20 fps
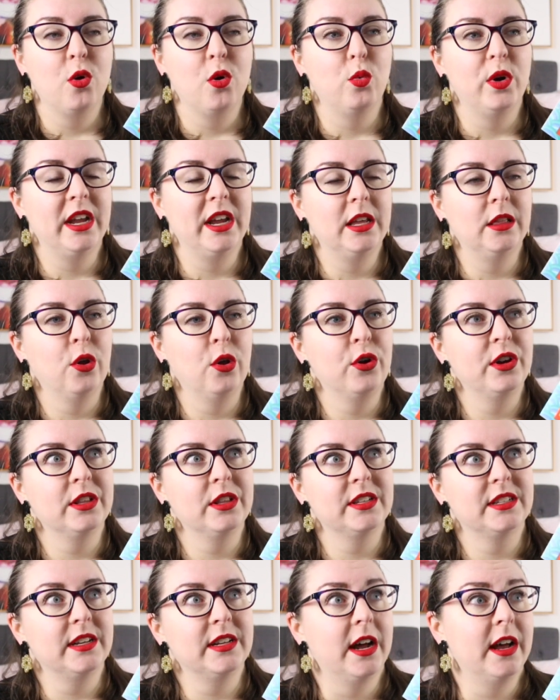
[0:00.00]
We learn at
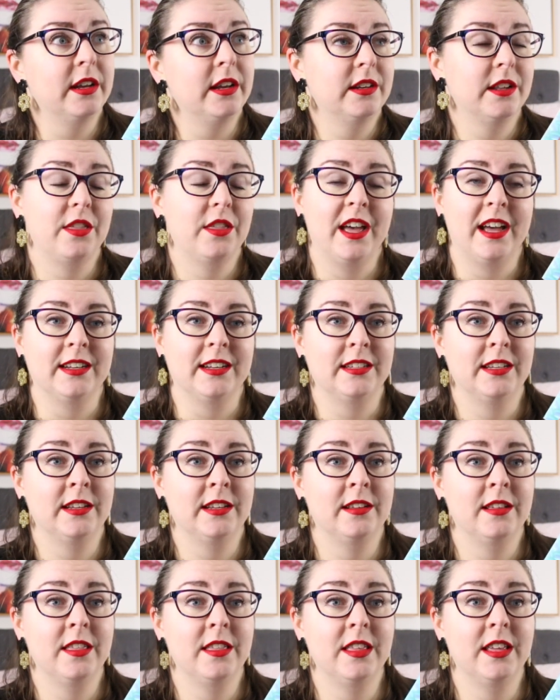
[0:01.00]
the start that
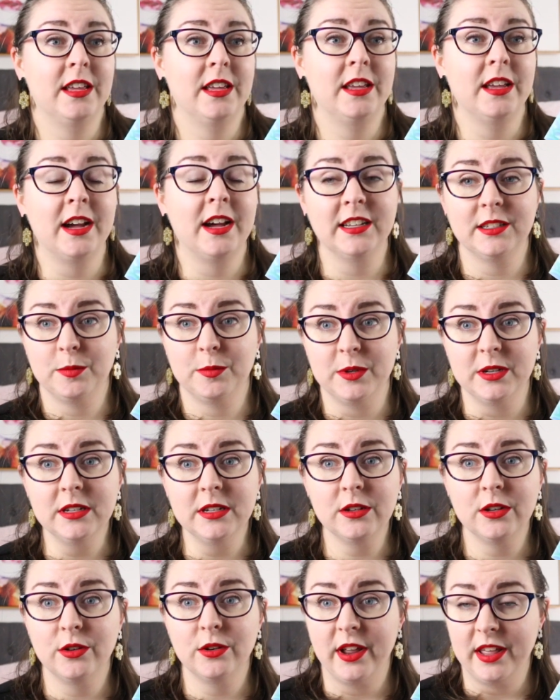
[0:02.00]
the
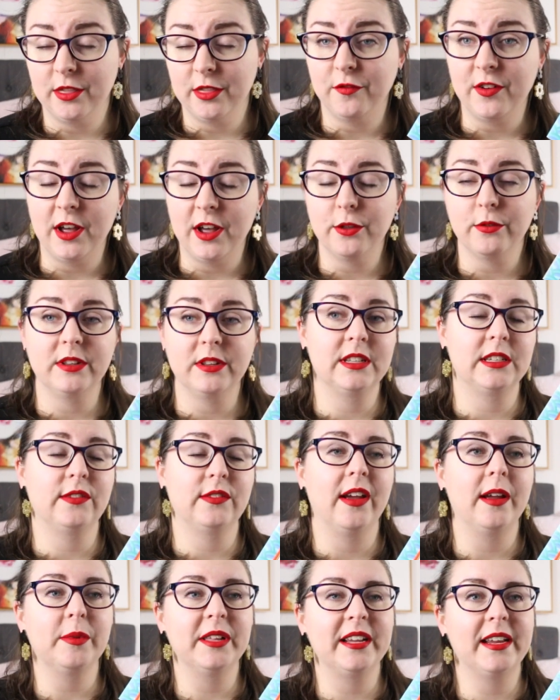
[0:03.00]
husband and the father in this
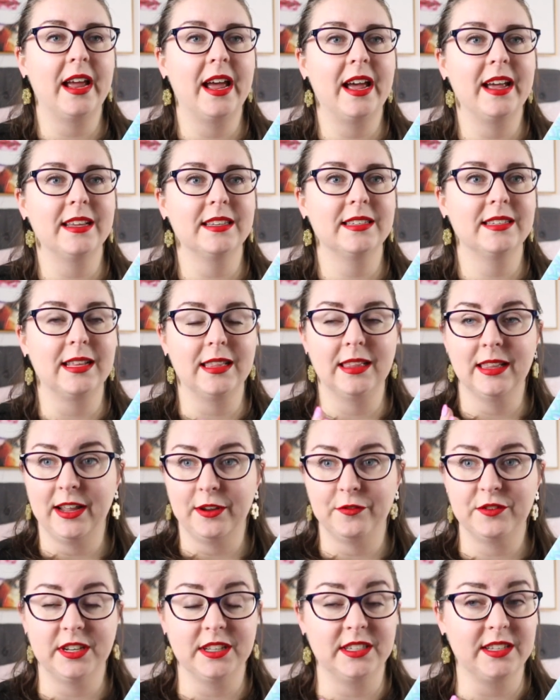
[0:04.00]
family has
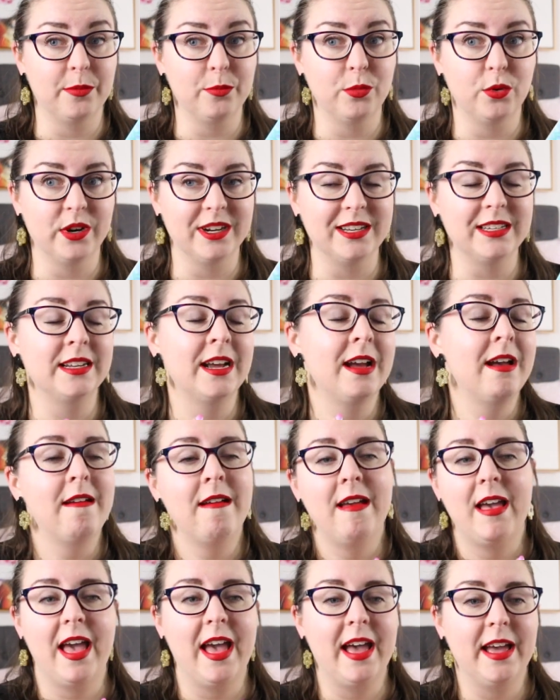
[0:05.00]
left at some point
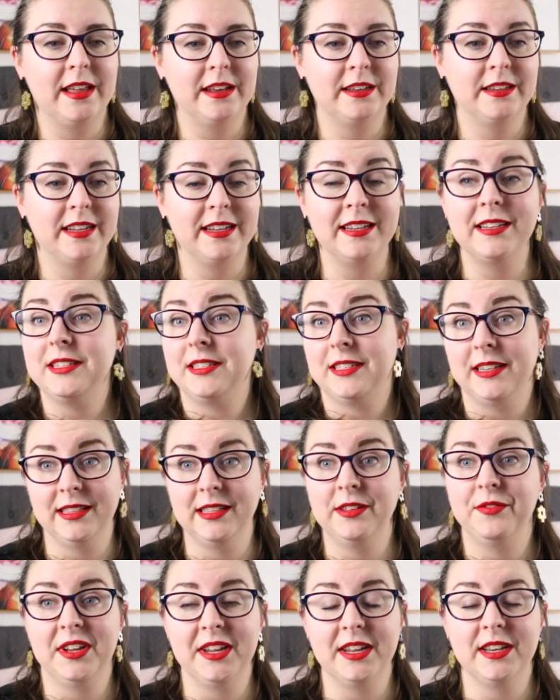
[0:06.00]
and is
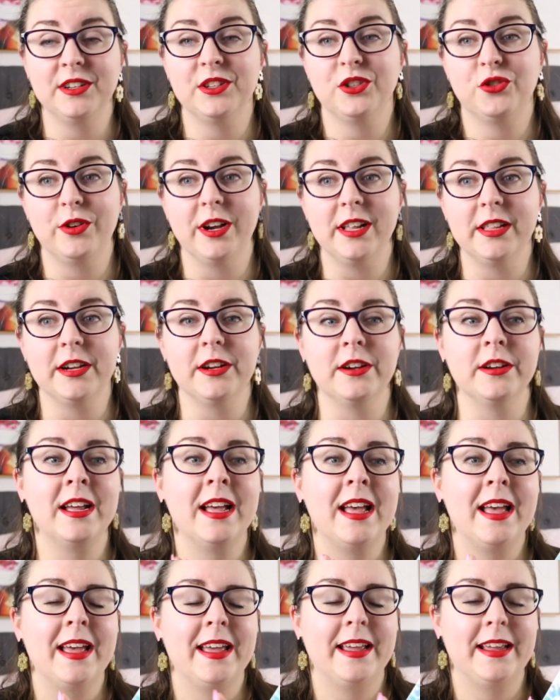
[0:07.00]
living in Australia.
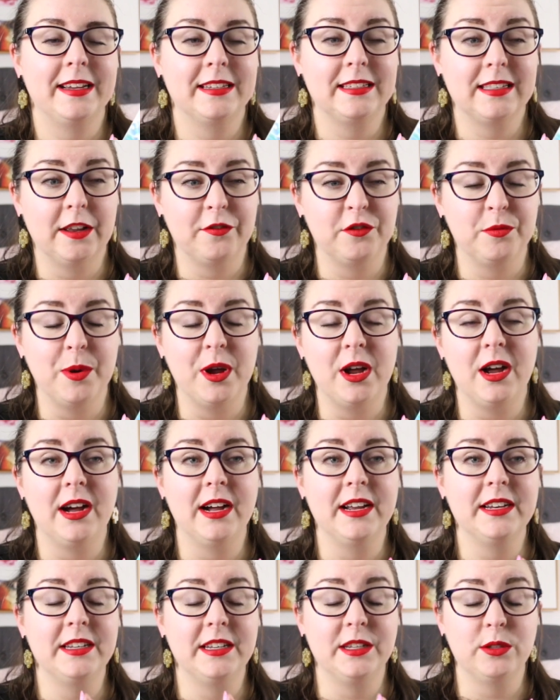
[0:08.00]
He has left
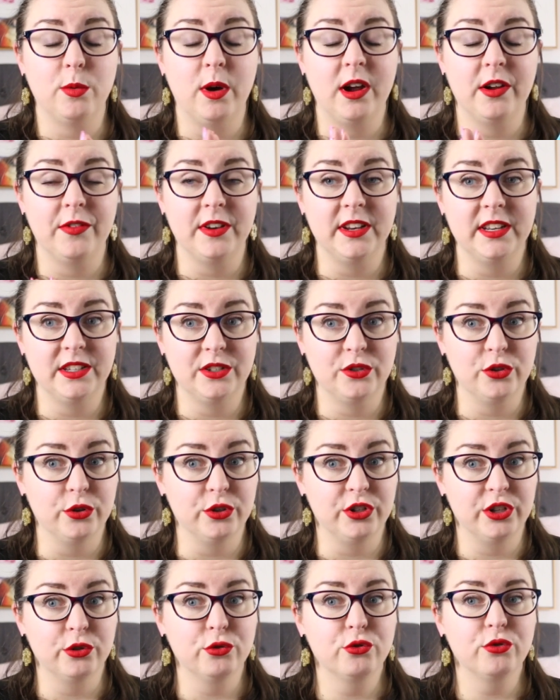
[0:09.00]
behind his wife and his two
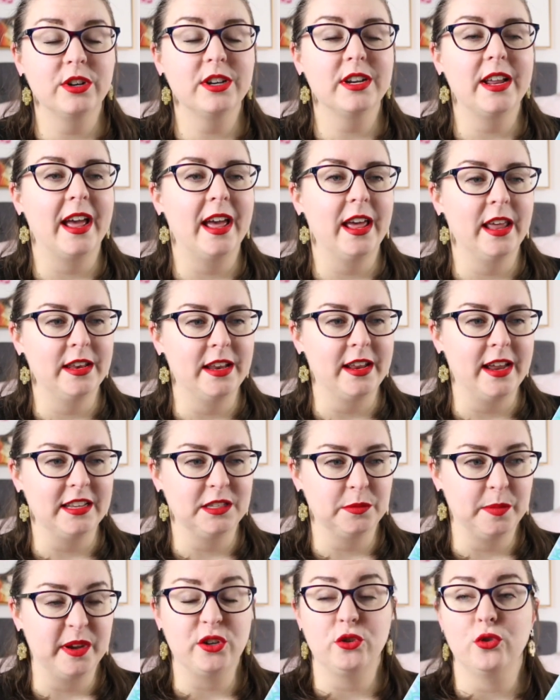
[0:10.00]
children and
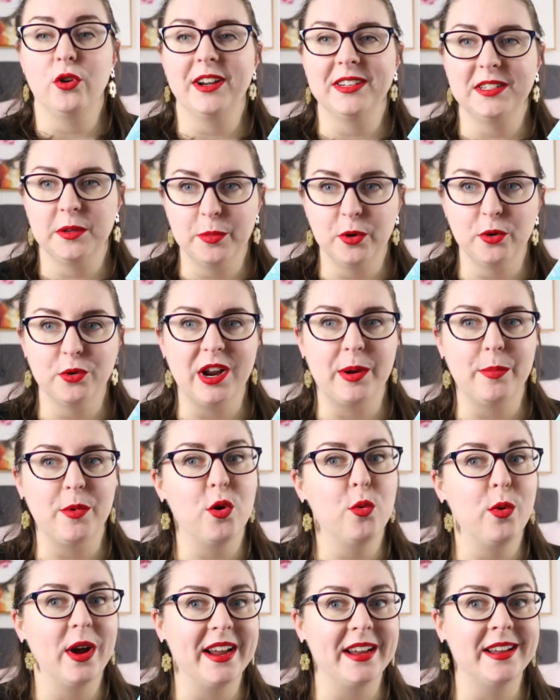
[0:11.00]
has been trying to build up
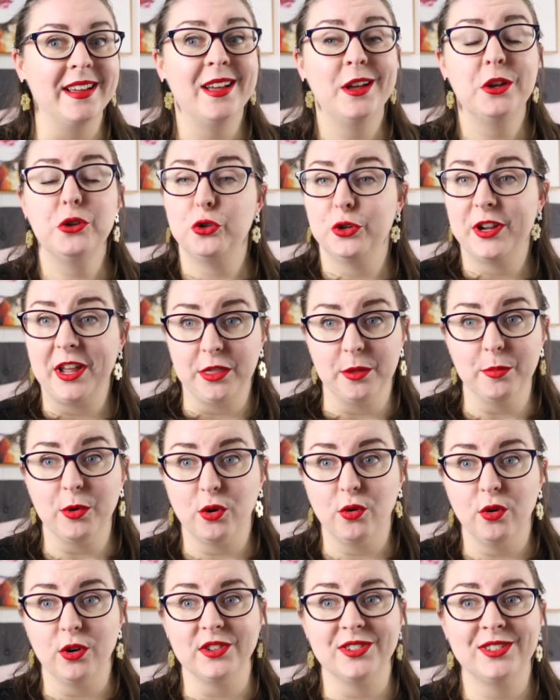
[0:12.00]
a way to get them
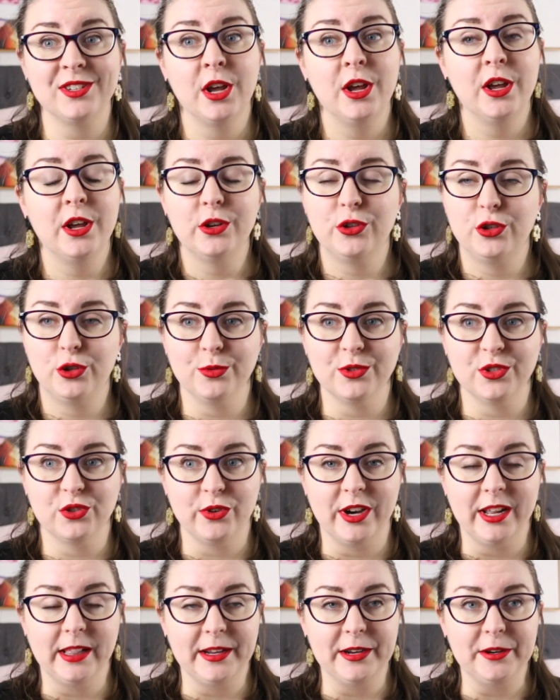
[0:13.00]
across to
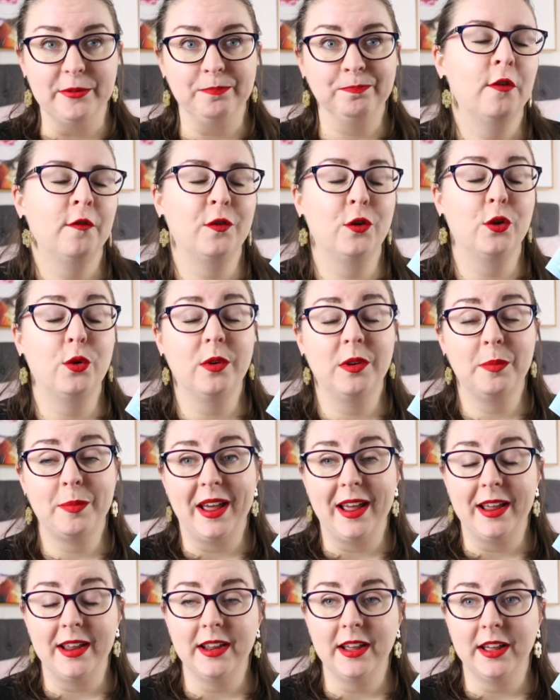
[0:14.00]
Australia. Fu and
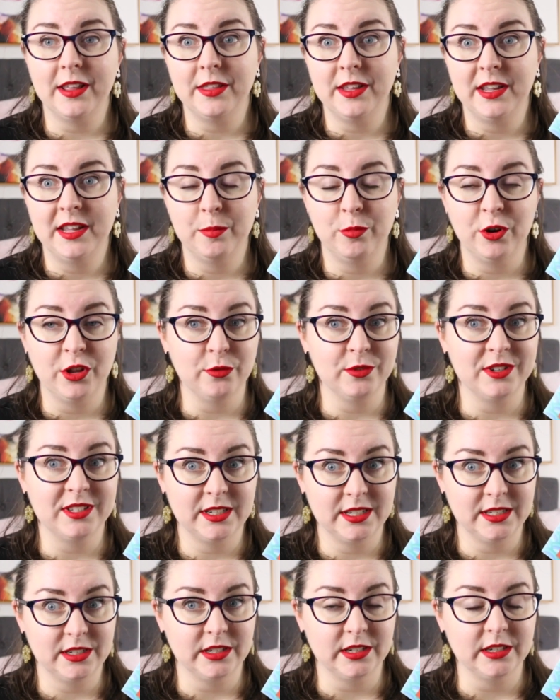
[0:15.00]
Pei are the brother and
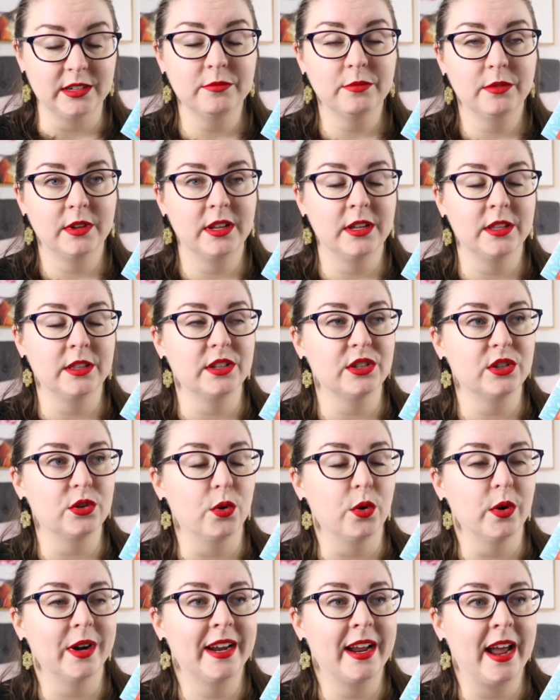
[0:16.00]
sister in the
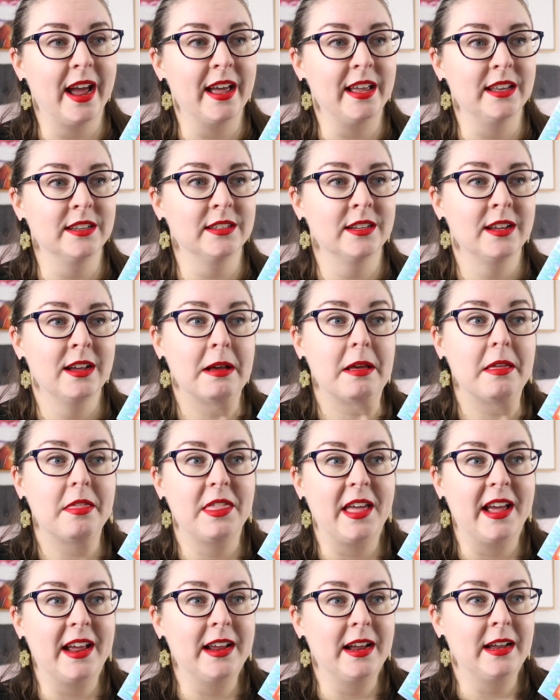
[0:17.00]
story and
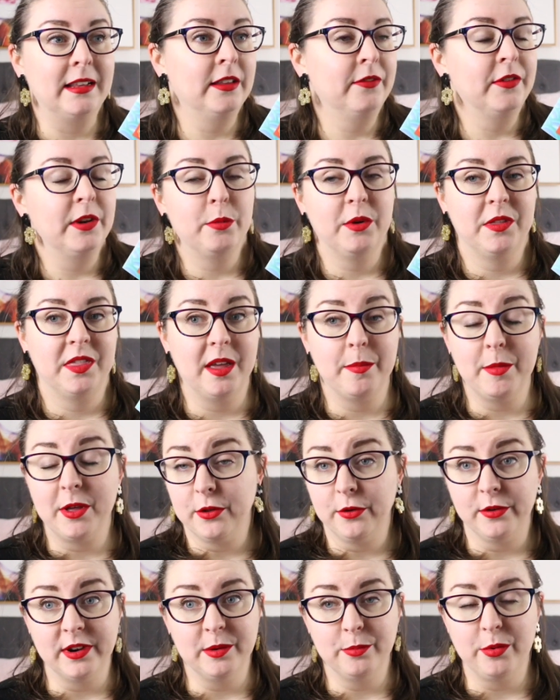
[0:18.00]
they are living with their
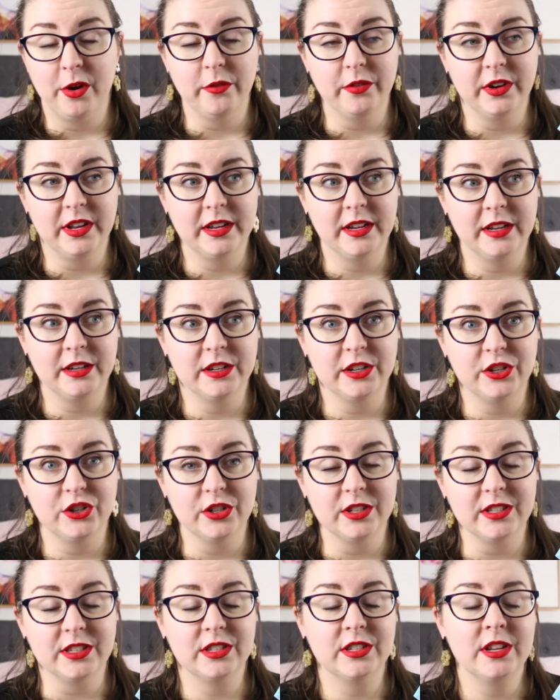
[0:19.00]
mother in poverty
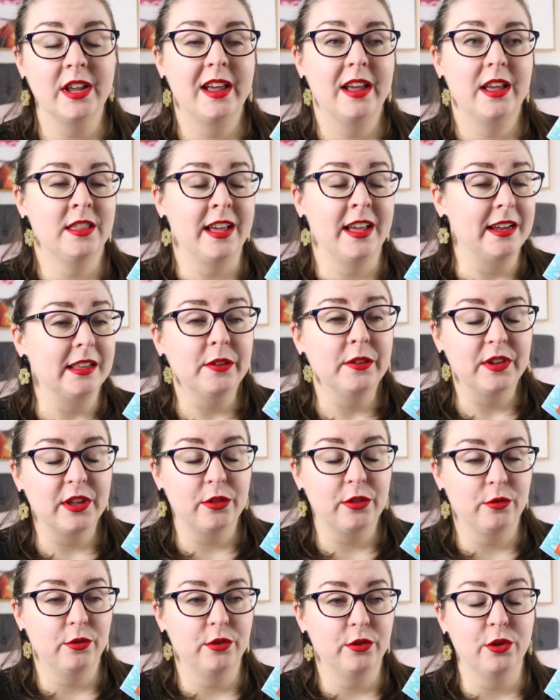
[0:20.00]
conditions. They are living
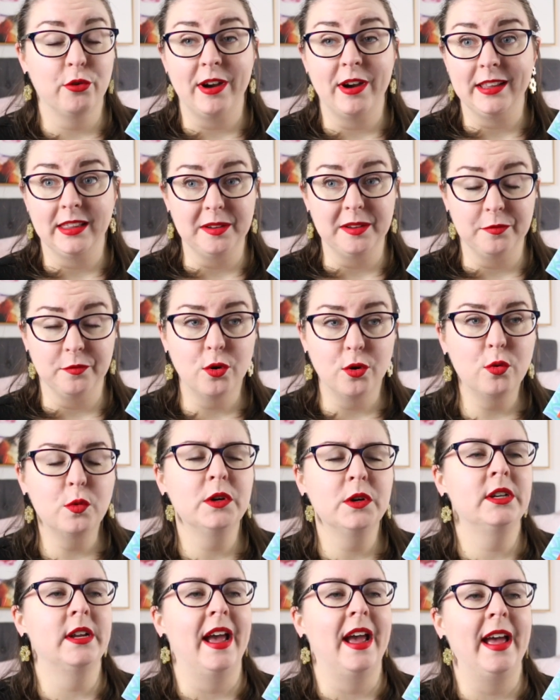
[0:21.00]
through the Great Leap
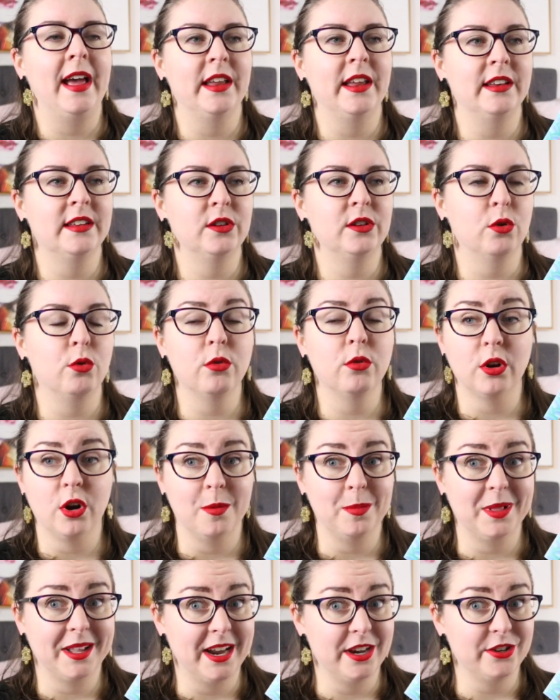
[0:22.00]
Forward and all the
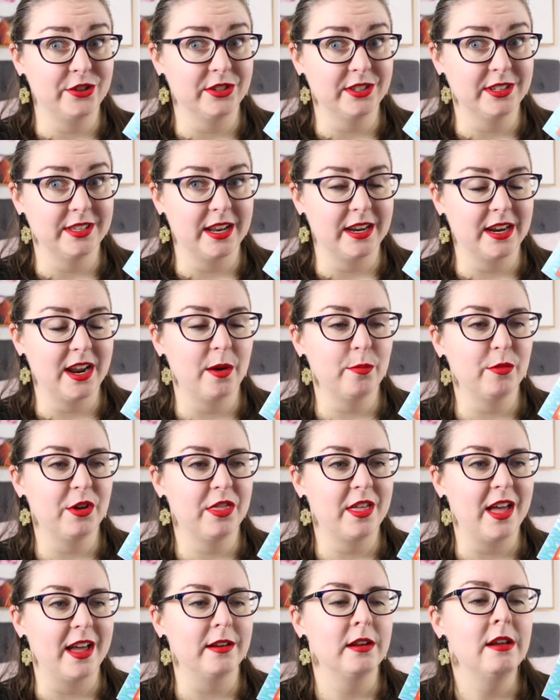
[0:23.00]
complications that come
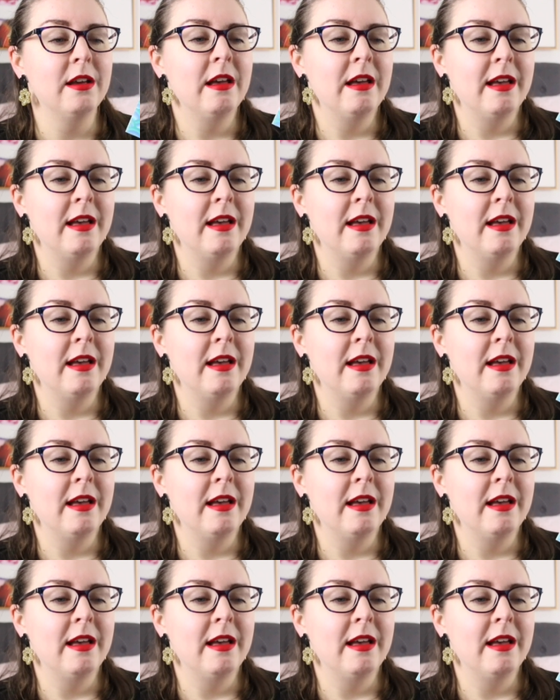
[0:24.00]
with that.